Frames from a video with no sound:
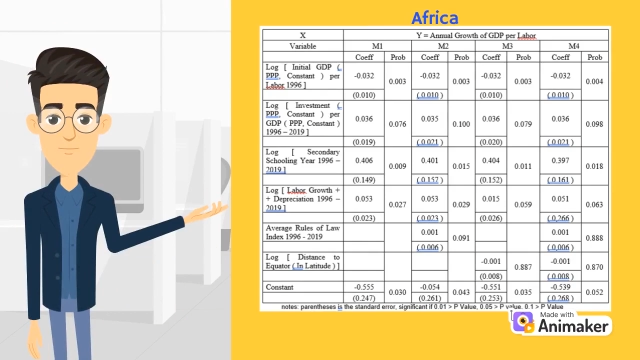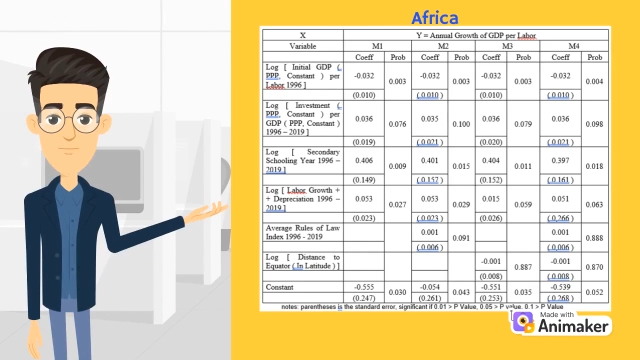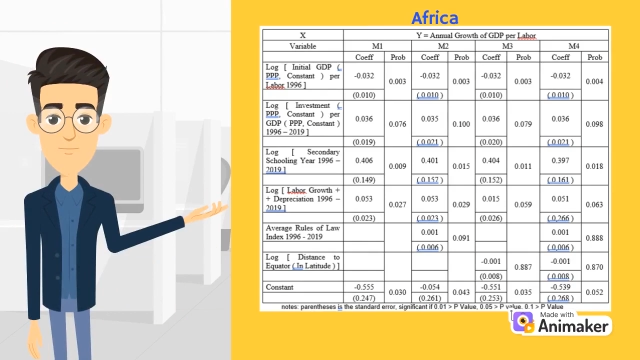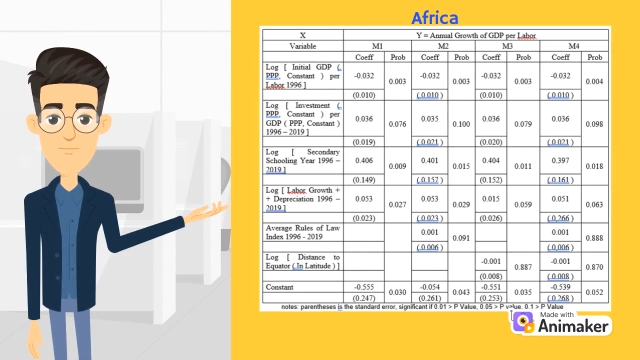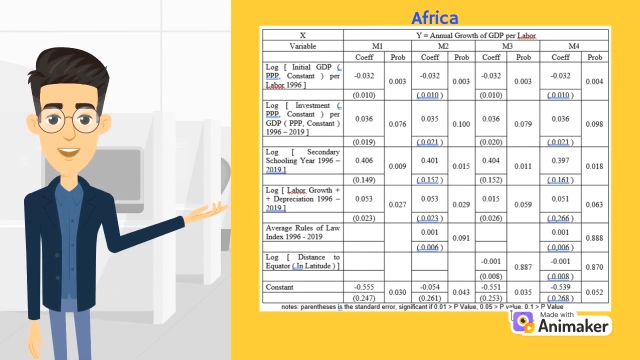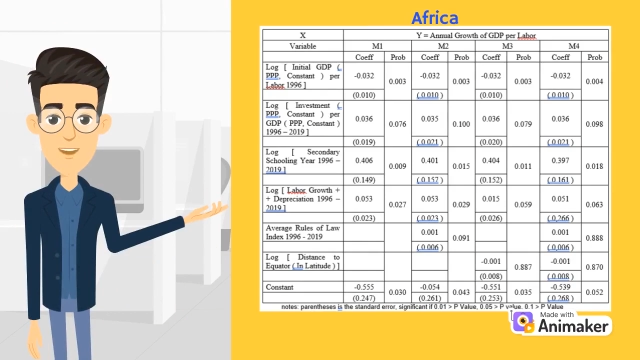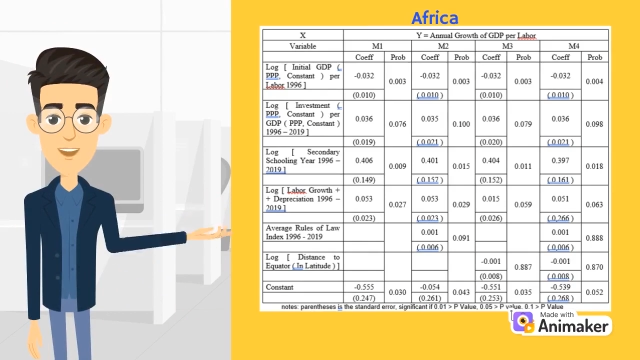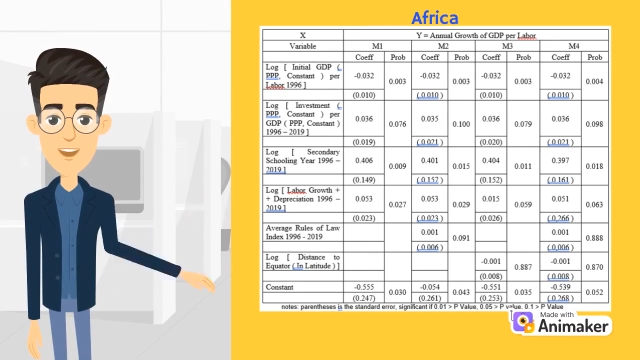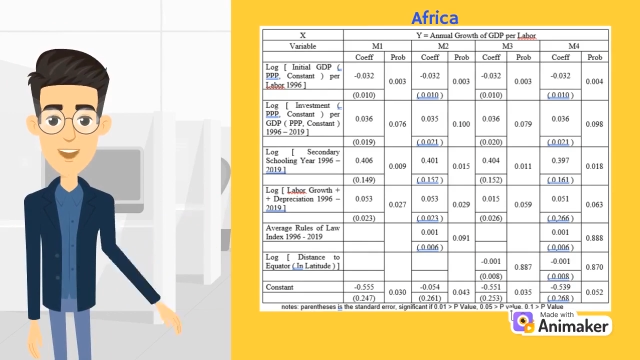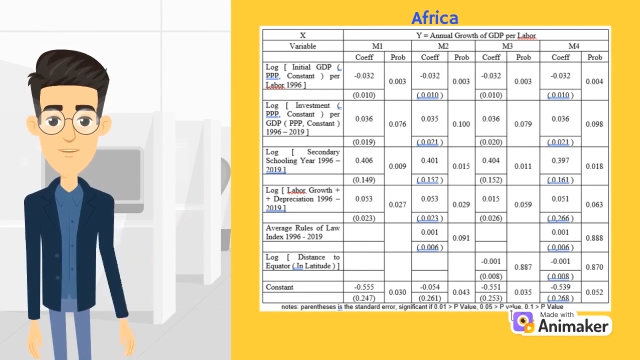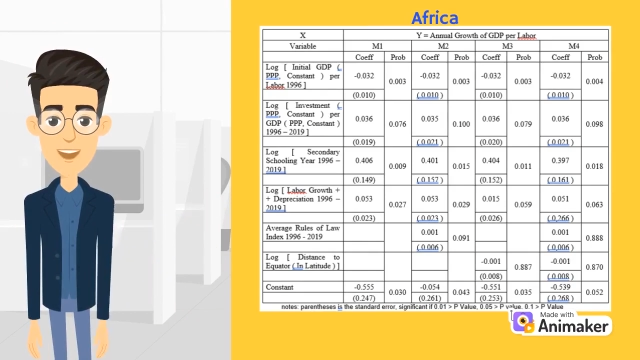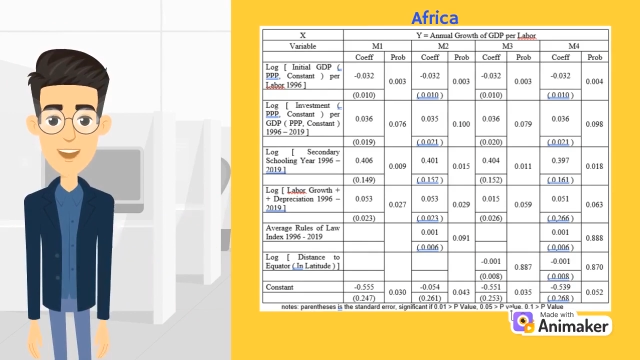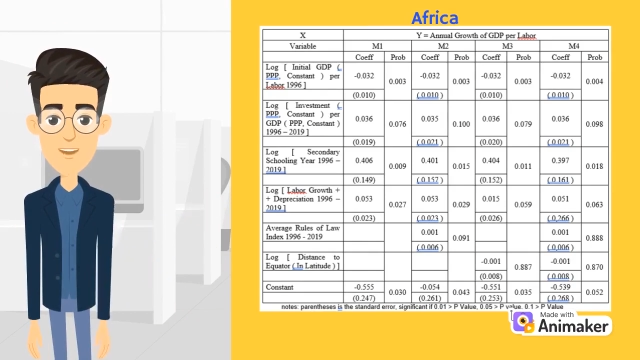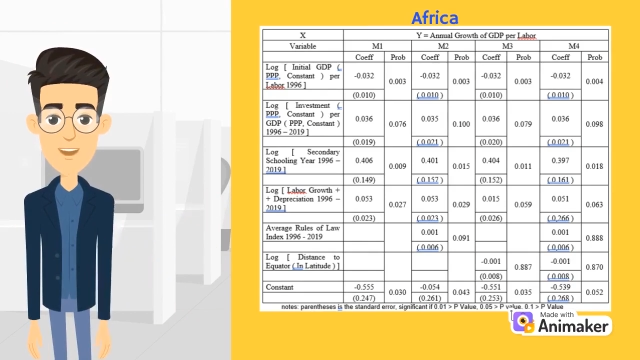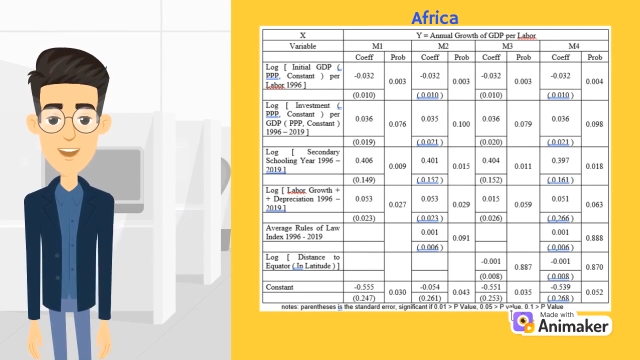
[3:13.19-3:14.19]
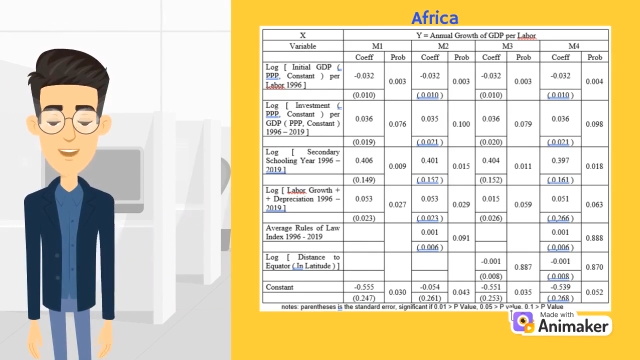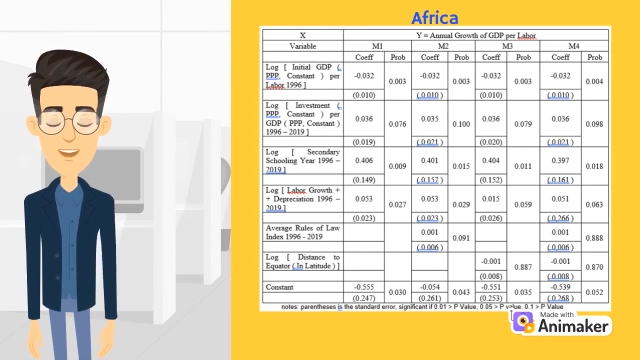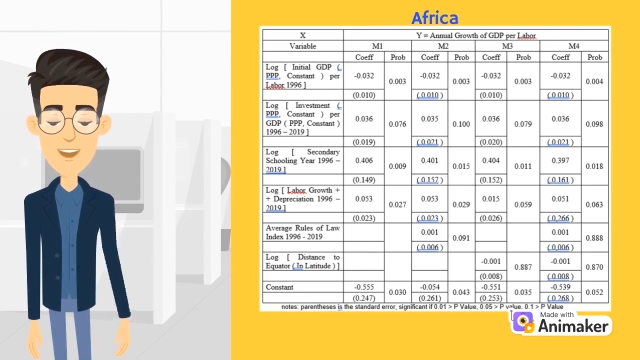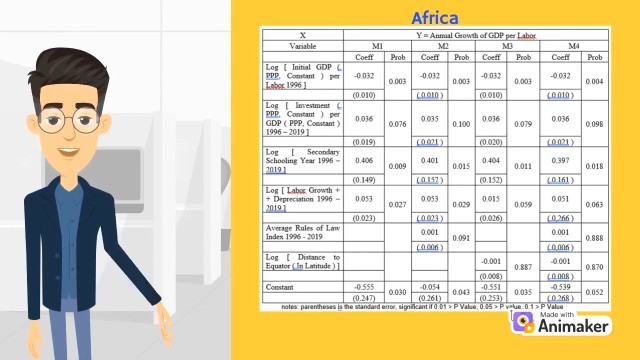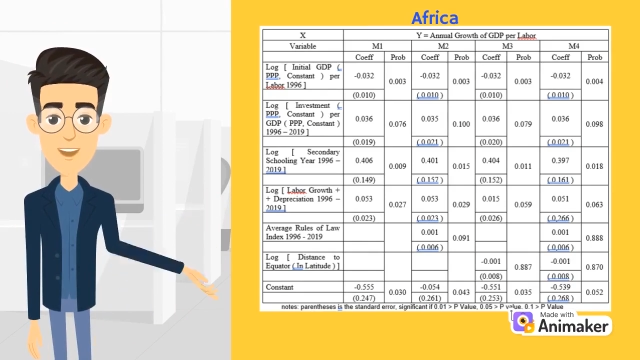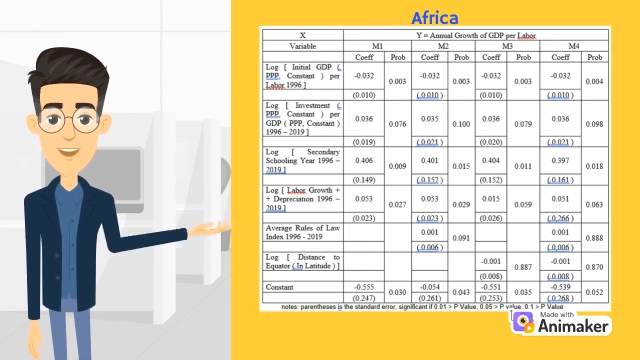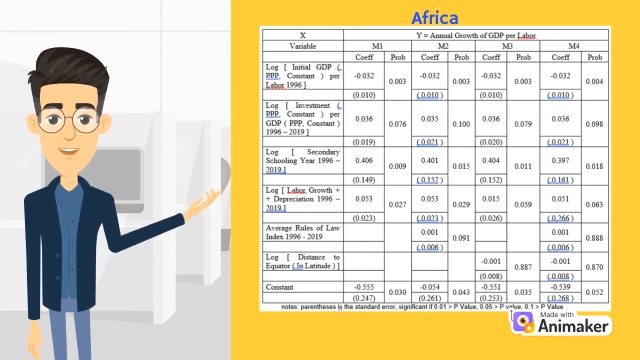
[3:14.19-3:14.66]
Regardless of the
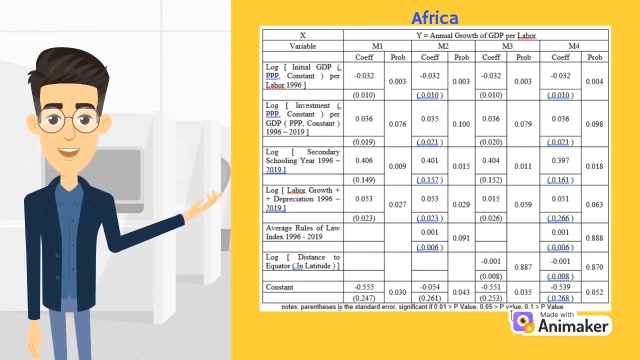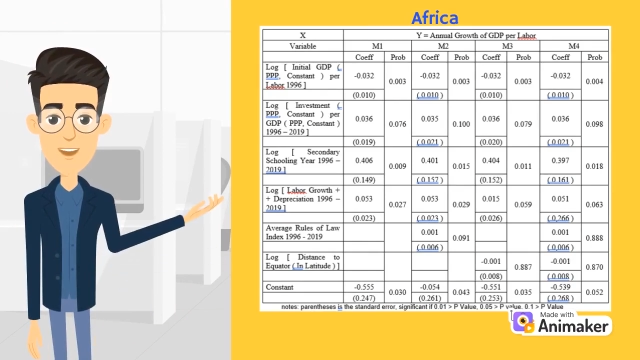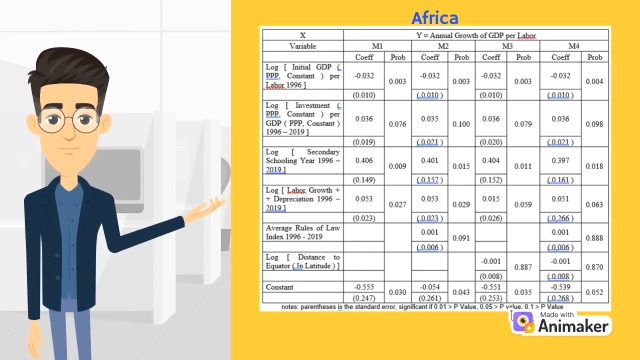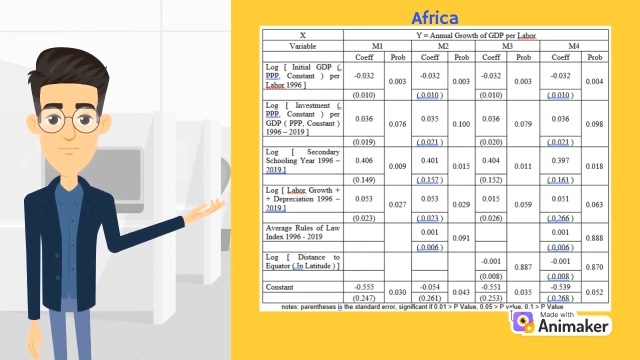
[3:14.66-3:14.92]
sample size,